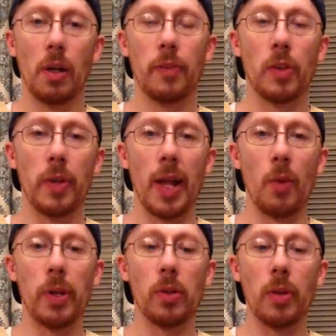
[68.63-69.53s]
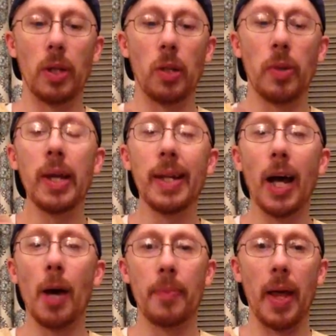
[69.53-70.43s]
So that way you heat
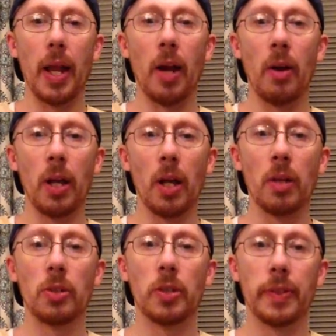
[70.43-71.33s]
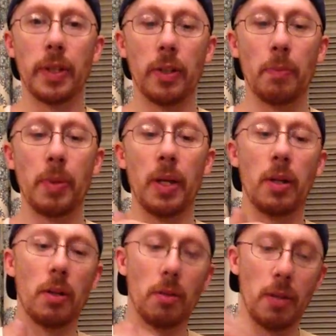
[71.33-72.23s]
up that area just a little
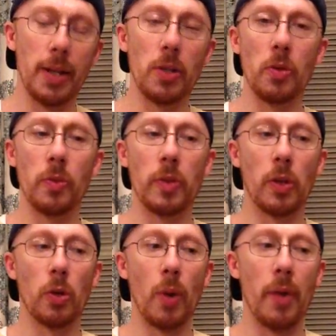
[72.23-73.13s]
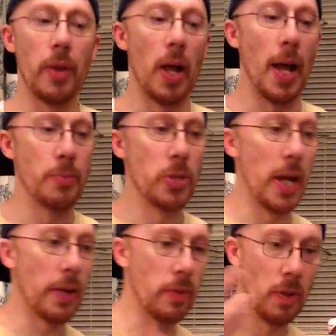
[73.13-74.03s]
bit, and you use a little rounded
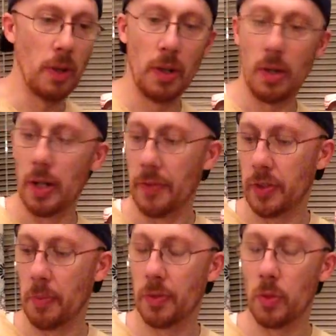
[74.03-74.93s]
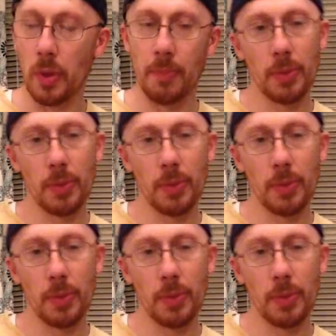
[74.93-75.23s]
object of some sort.